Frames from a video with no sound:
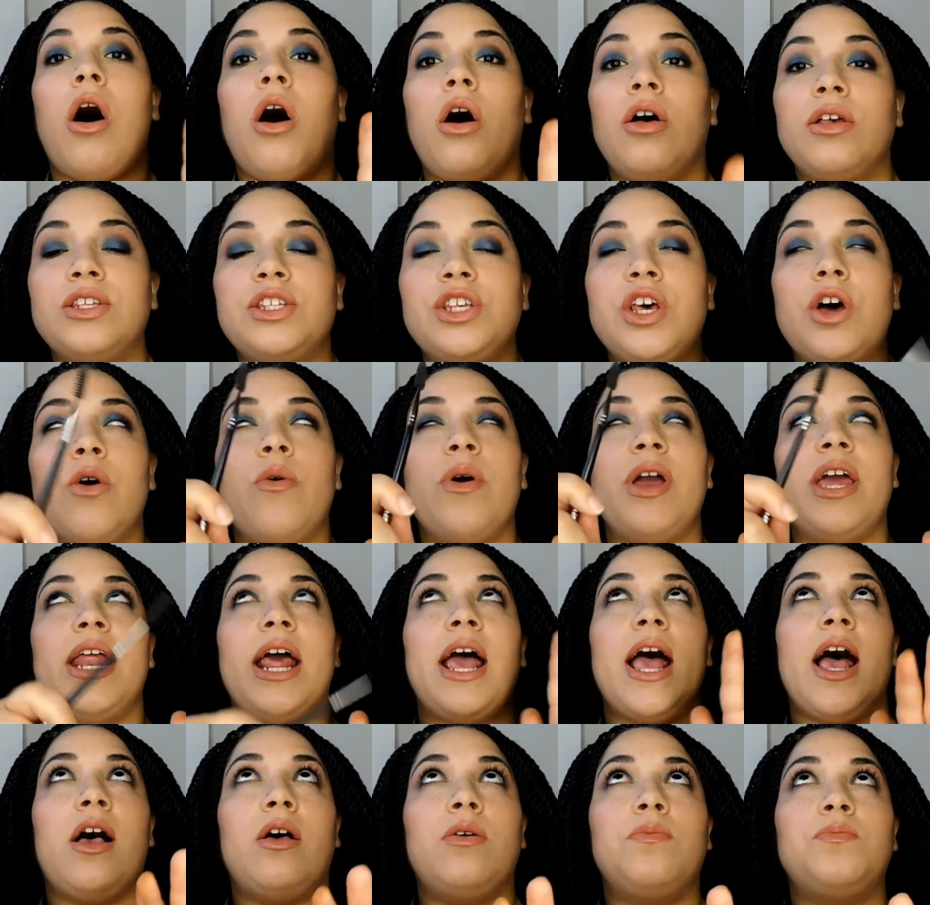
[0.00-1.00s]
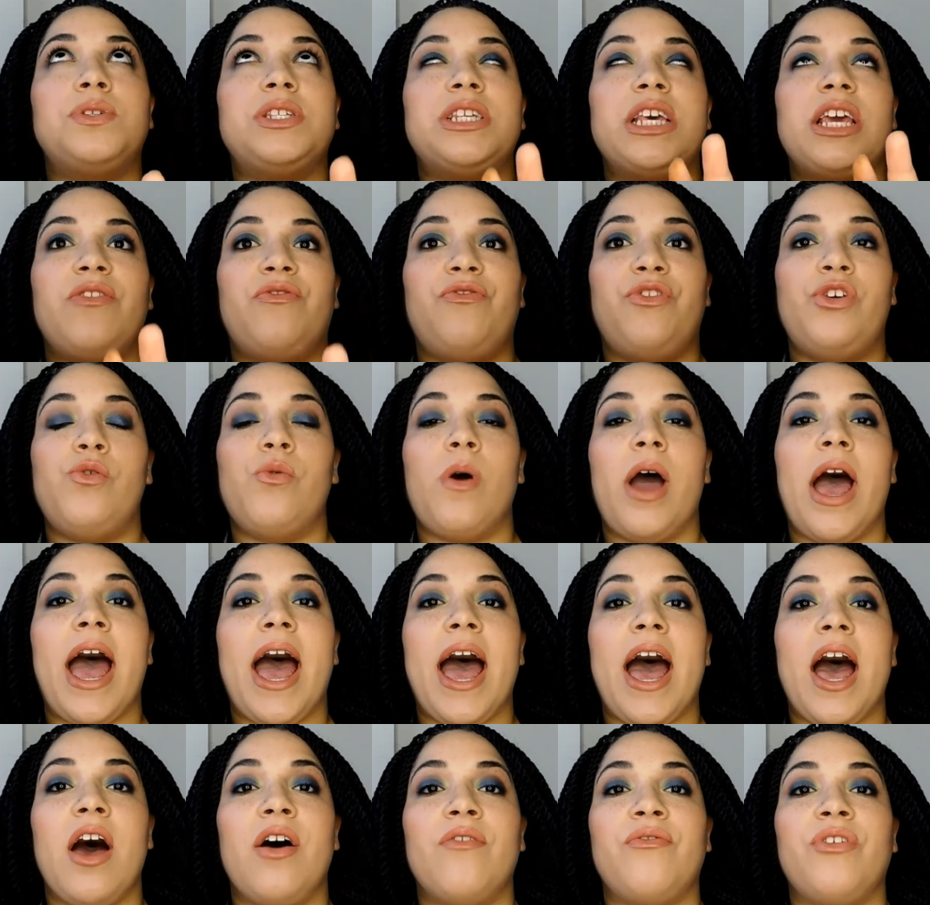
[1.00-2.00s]
Also, it helps if you
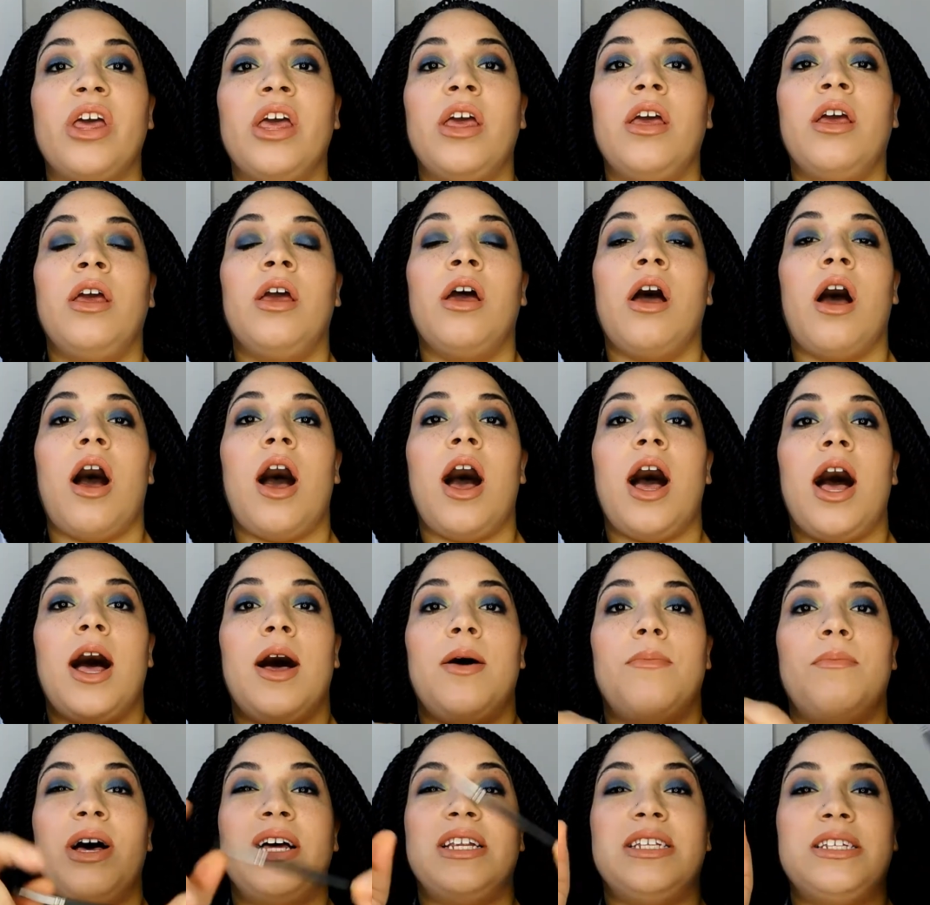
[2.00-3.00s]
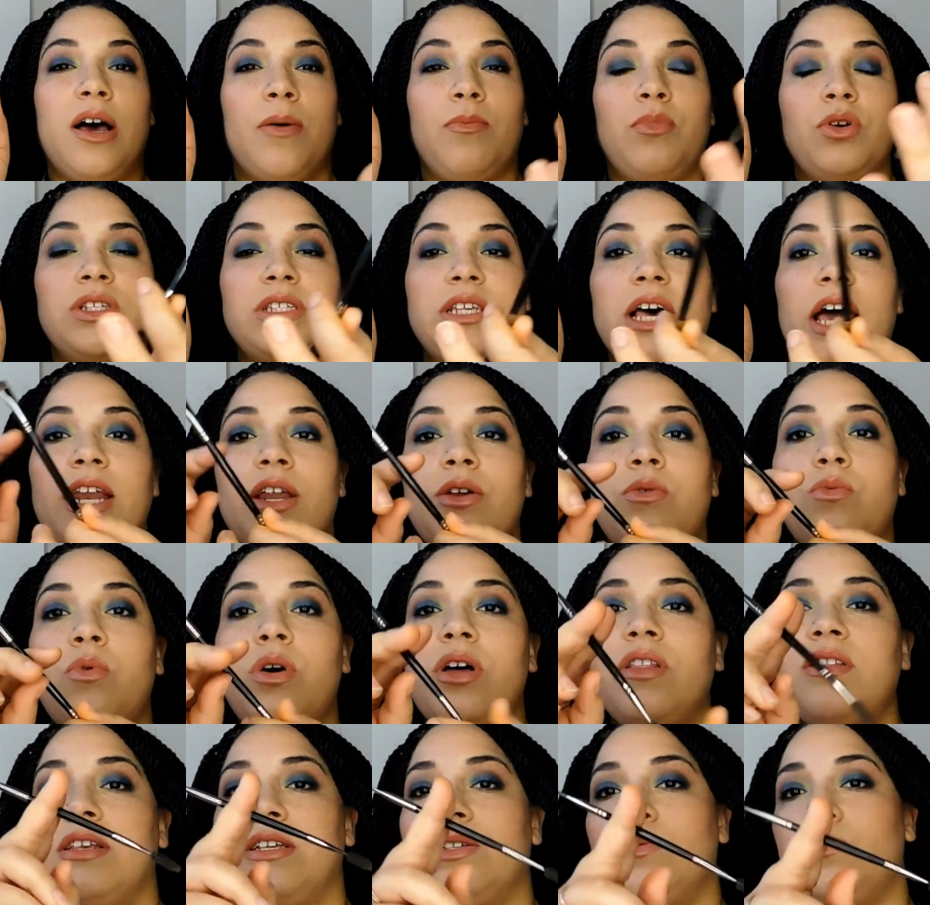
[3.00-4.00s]
have a double-sided
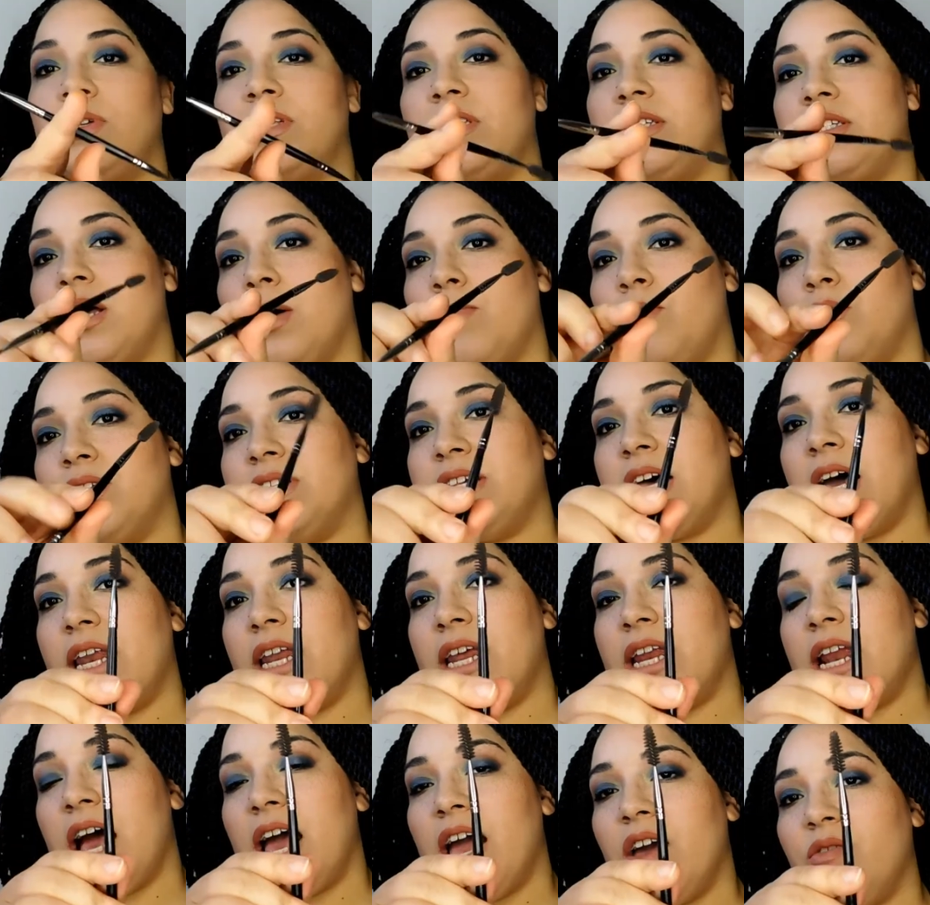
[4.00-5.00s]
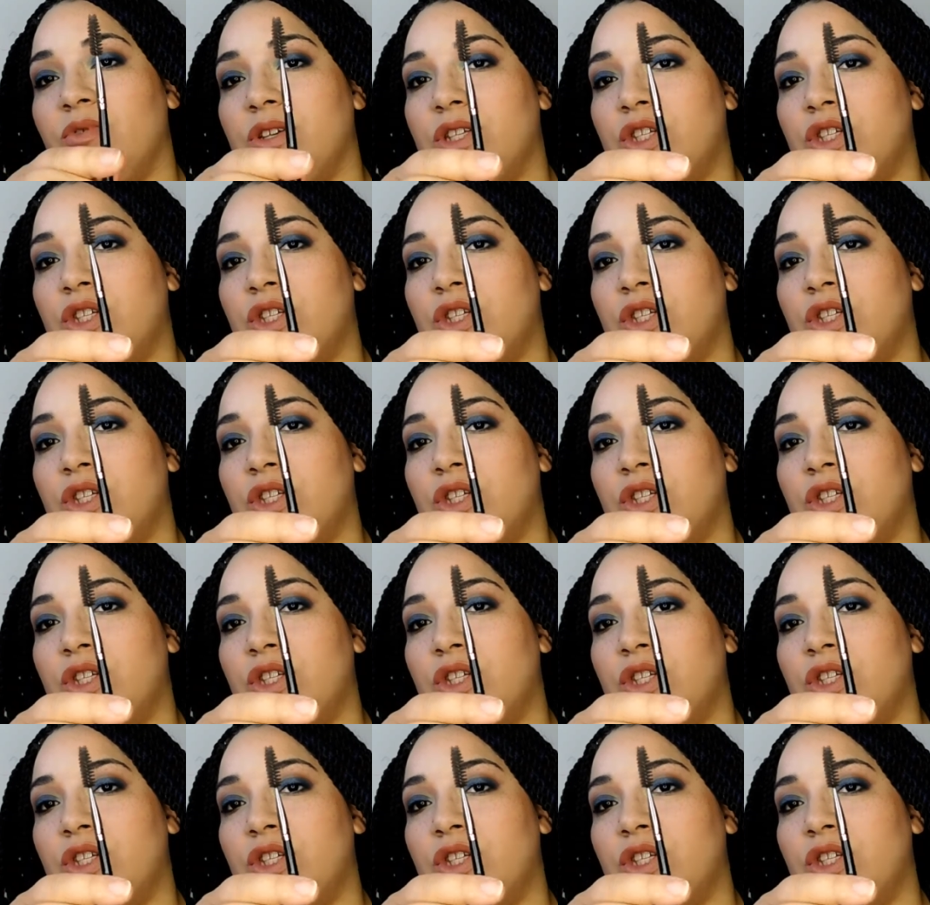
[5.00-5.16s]
one. This one's double-sided. I have a